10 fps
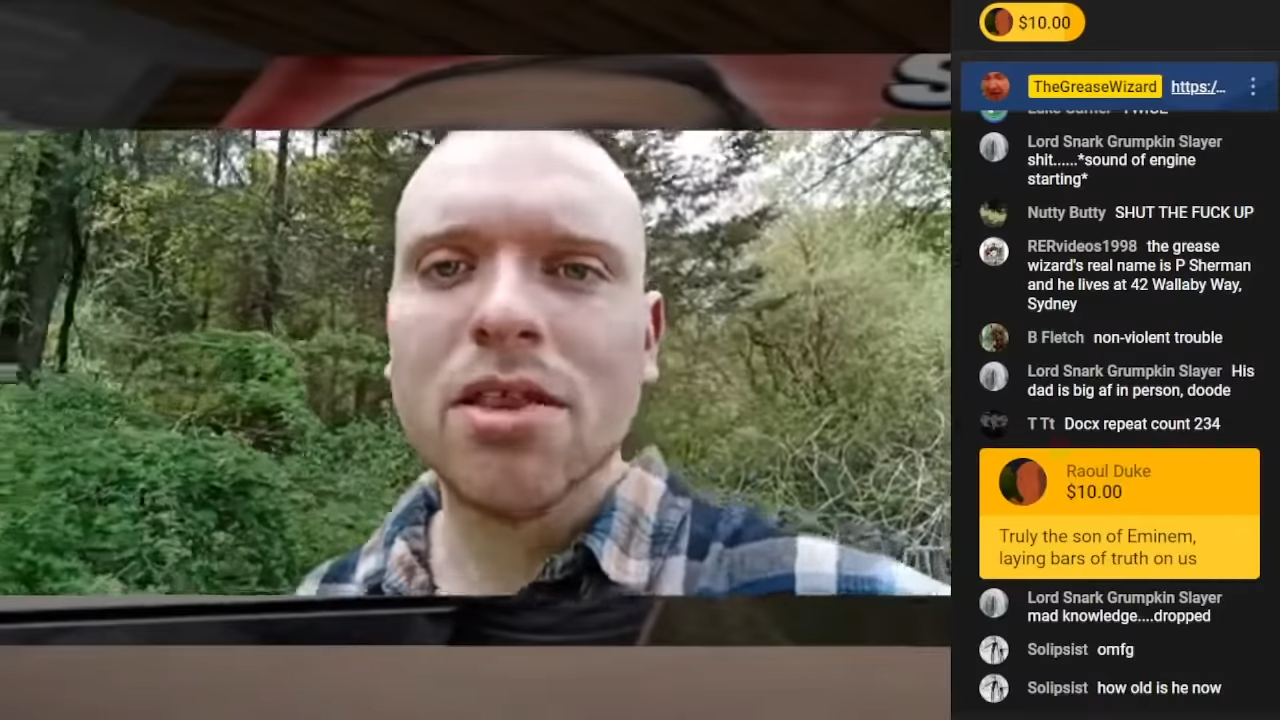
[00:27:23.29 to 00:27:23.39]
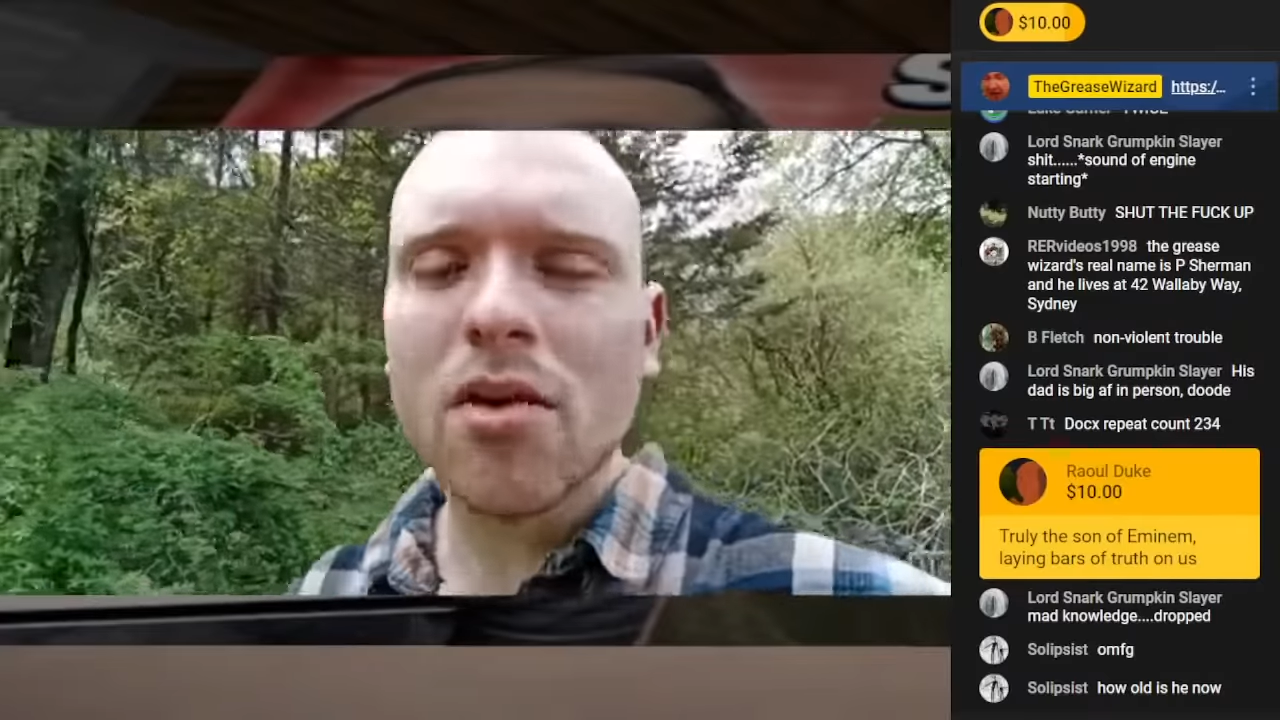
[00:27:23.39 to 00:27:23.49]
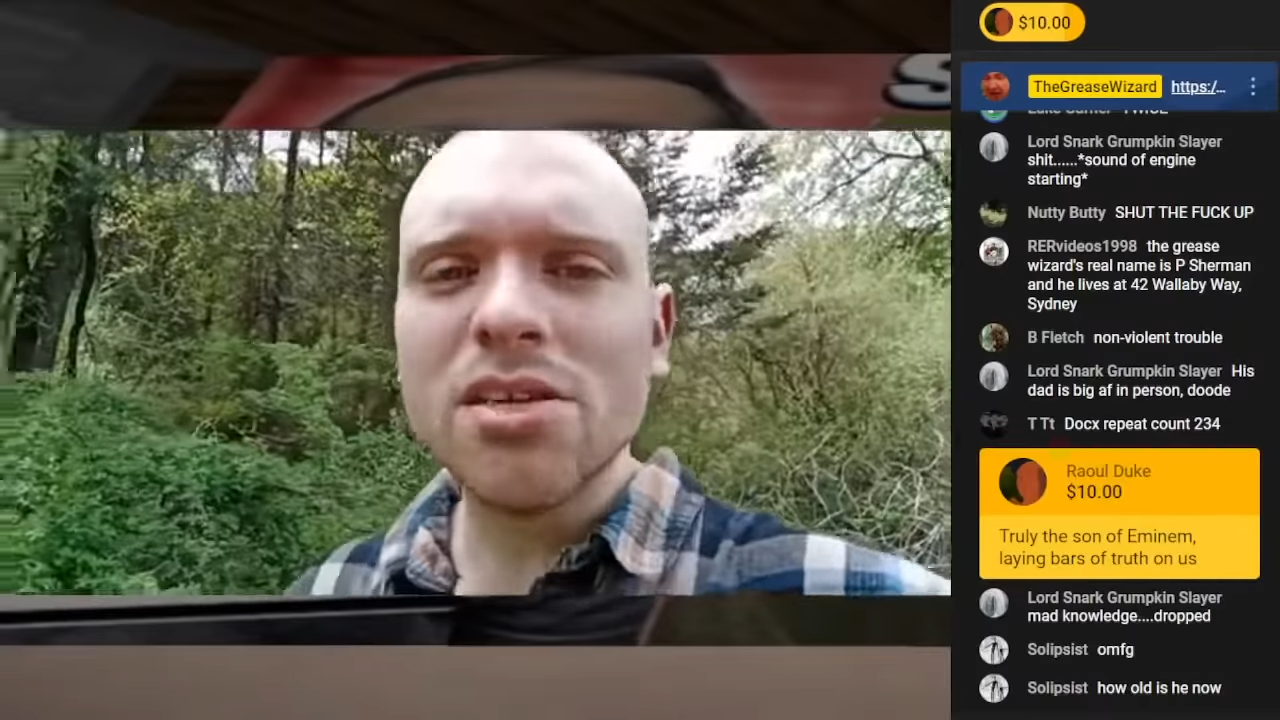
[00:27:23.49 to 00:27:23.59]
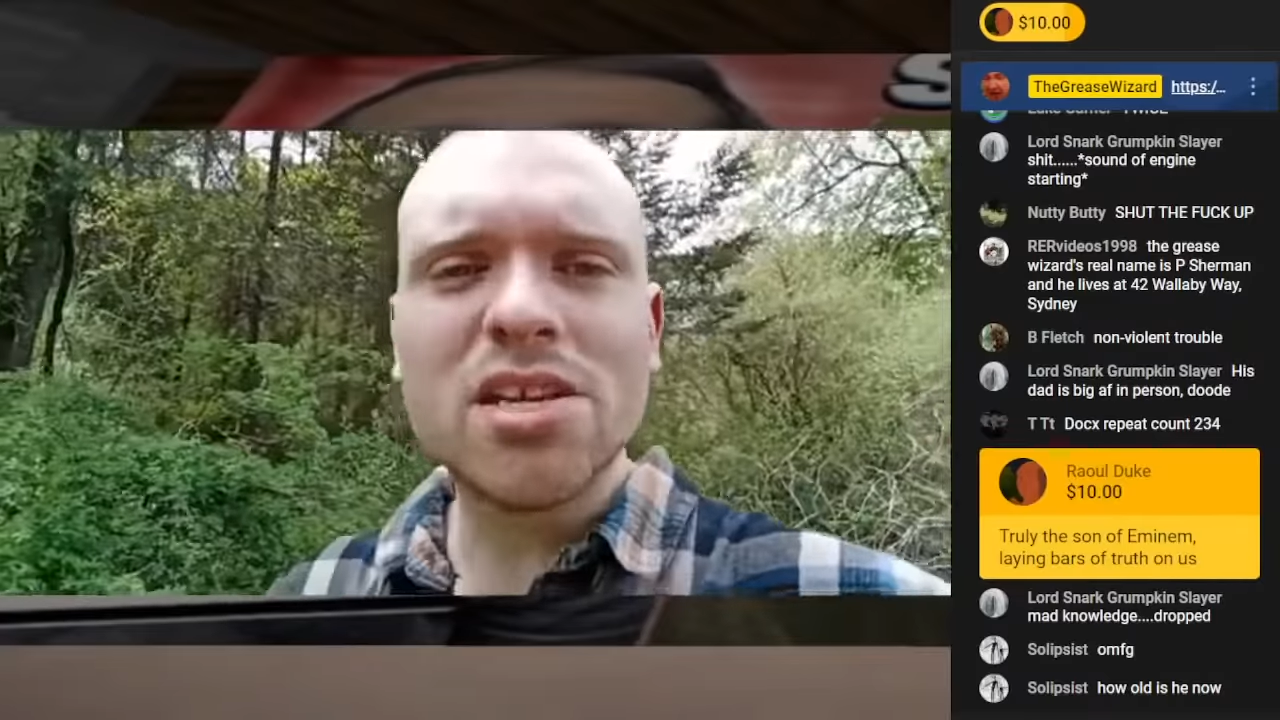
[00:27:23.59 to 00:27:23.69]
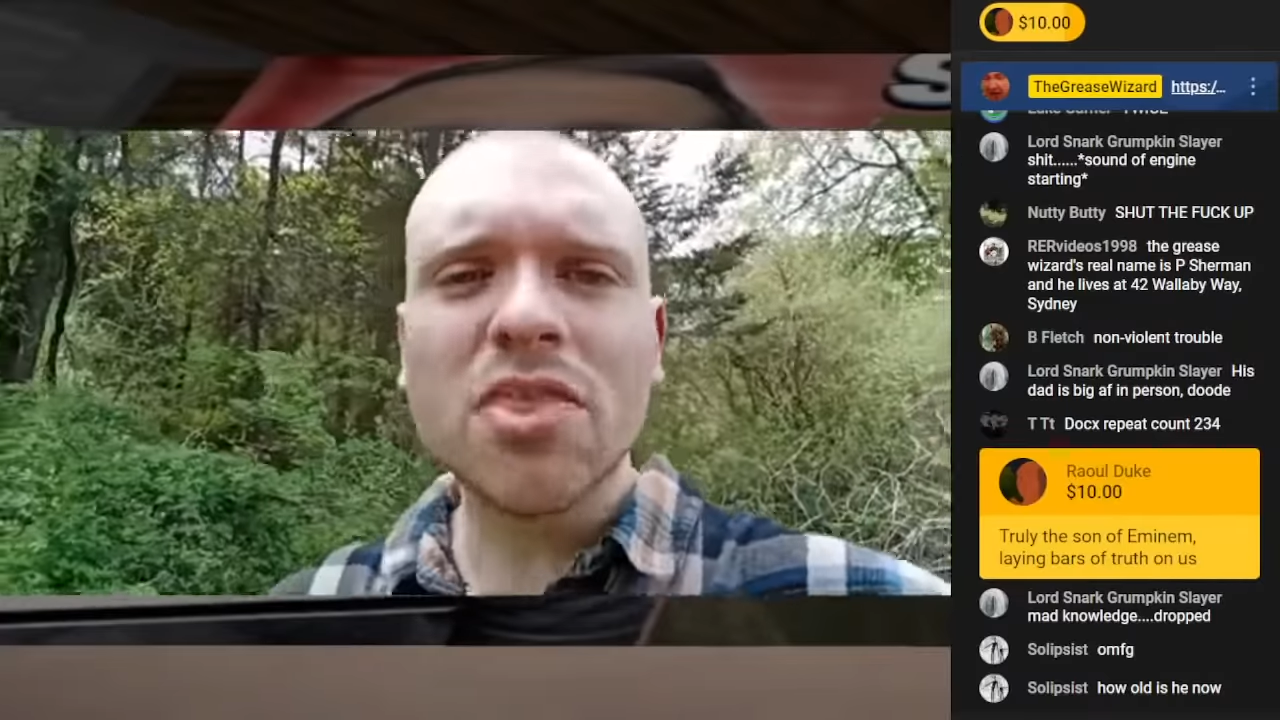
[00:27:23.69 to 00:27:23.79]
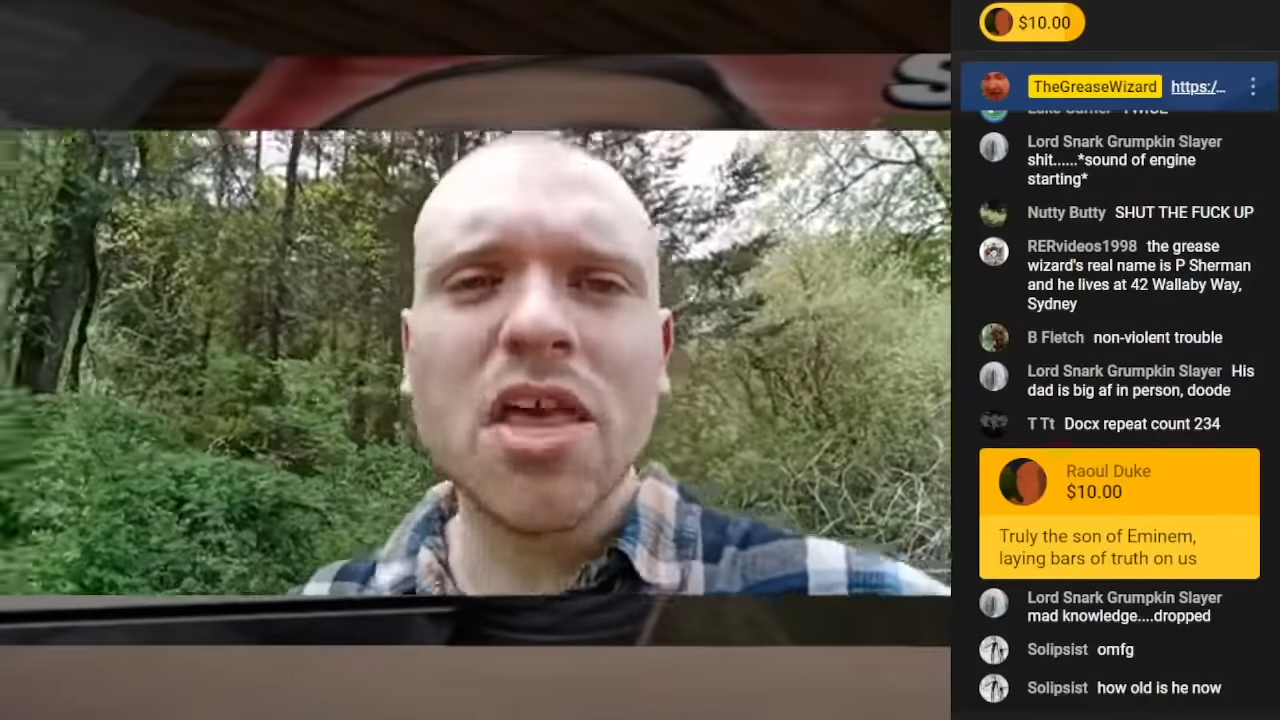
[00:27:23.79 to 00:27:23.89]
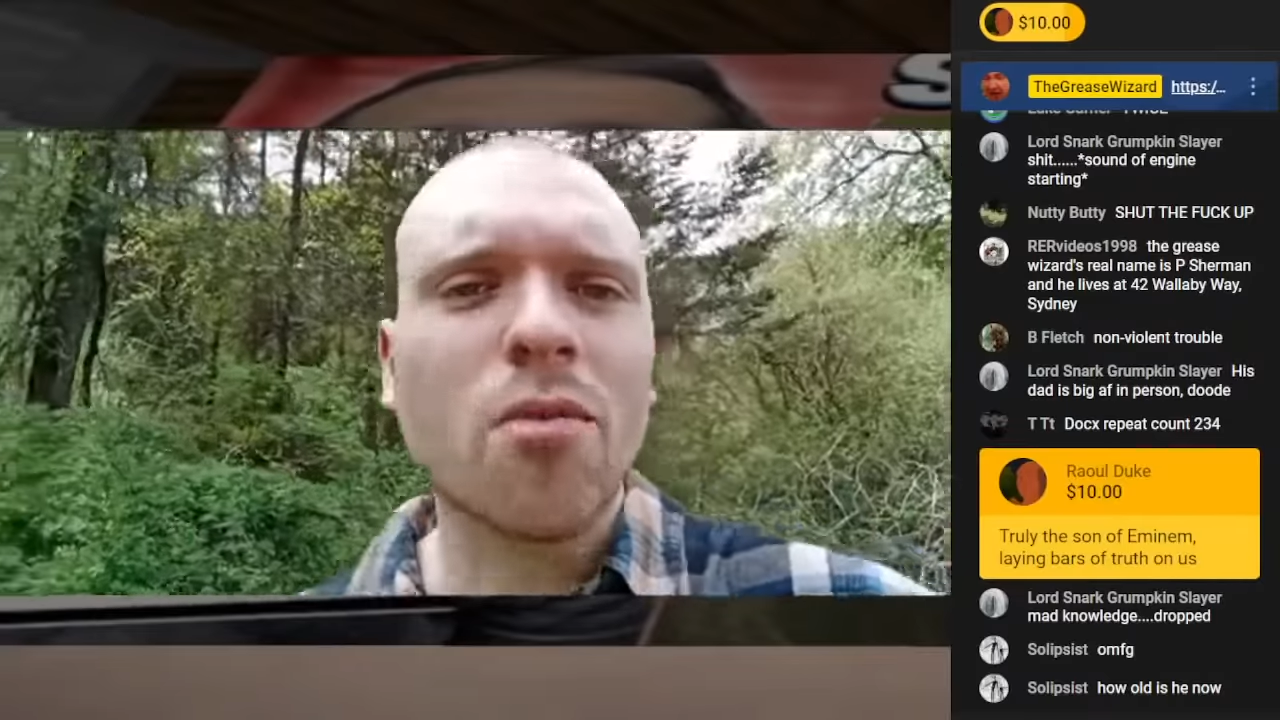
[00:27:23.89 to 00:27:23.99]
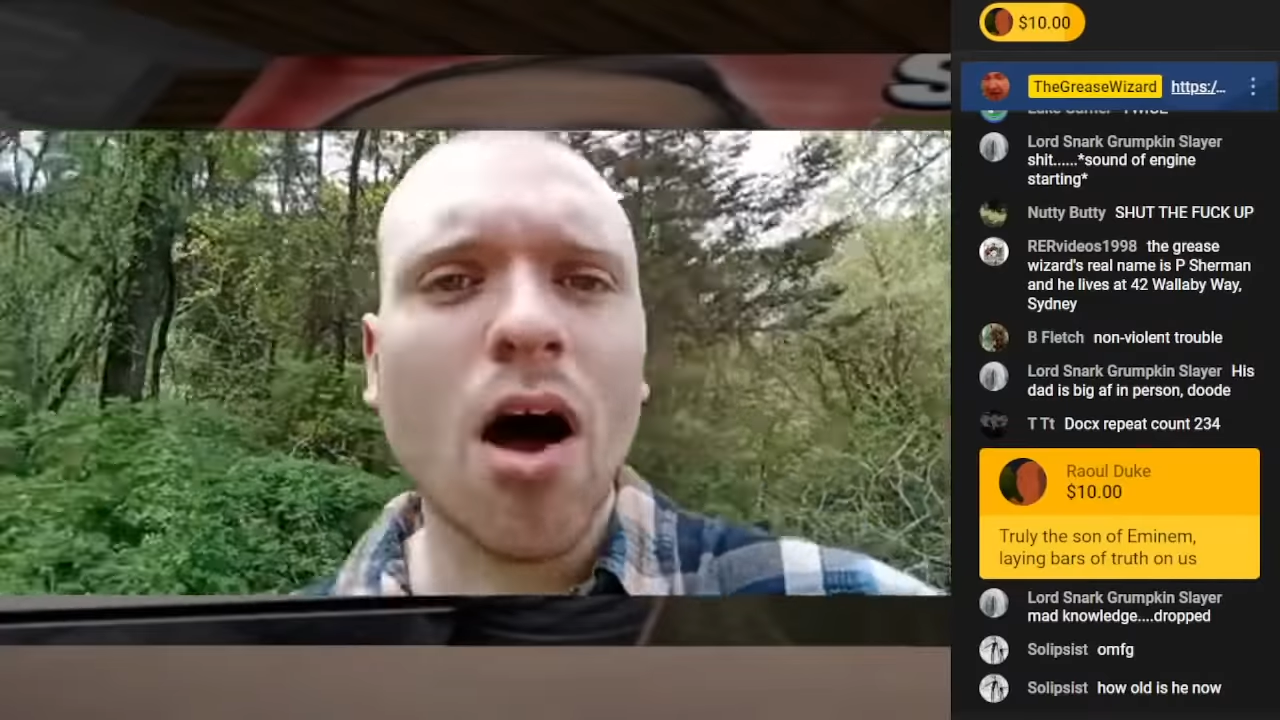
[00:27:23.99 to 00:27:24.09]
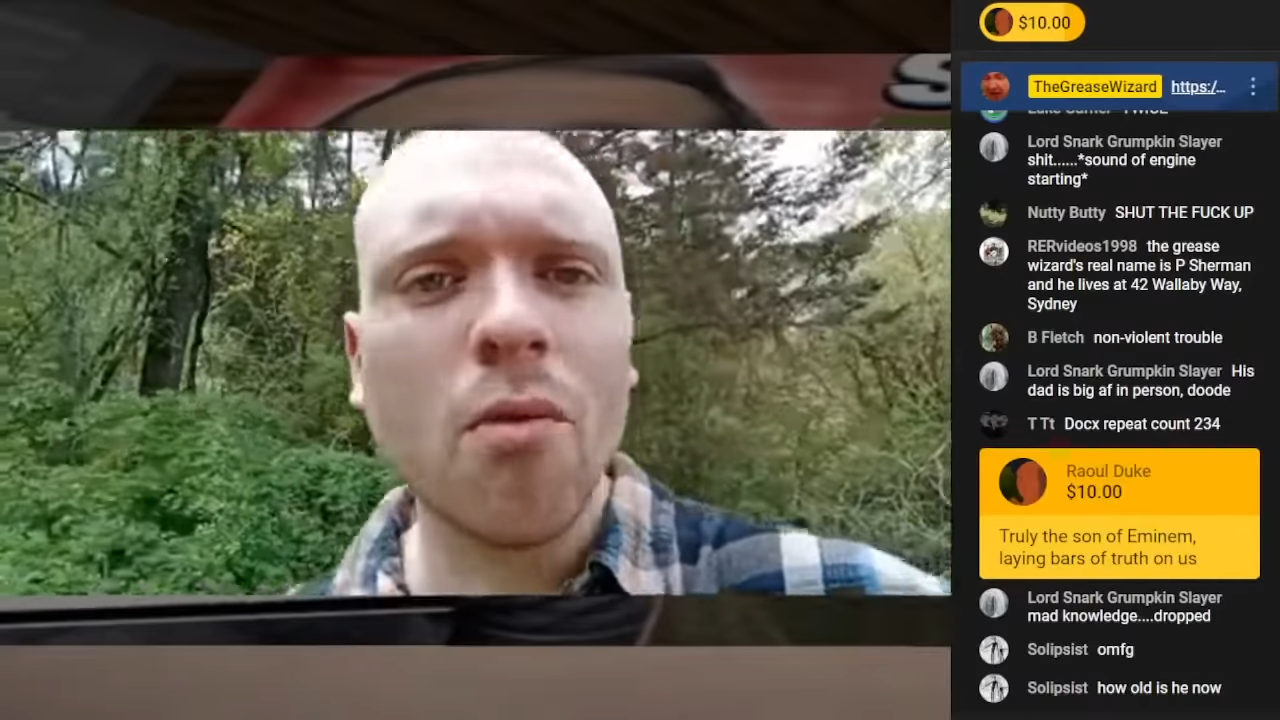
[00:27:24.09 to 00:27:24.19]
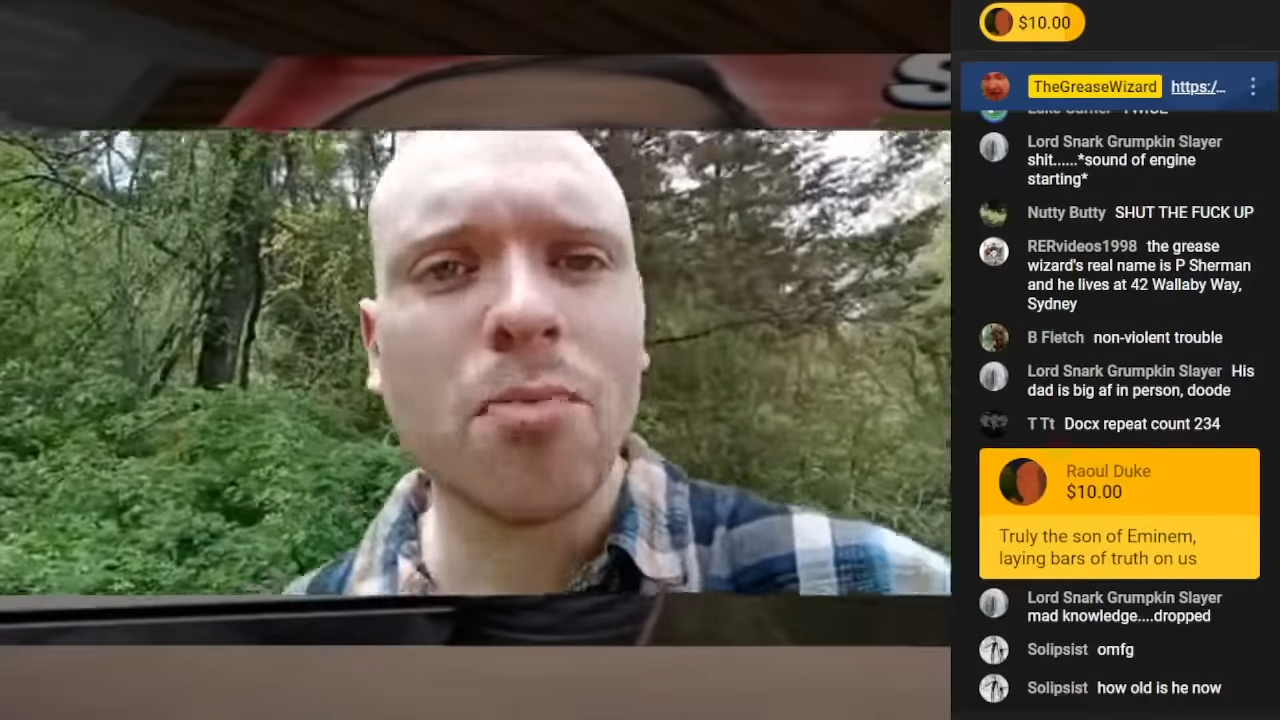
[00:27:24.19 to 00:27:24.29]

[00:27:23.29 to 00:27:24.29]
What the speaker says: There is nothing wrong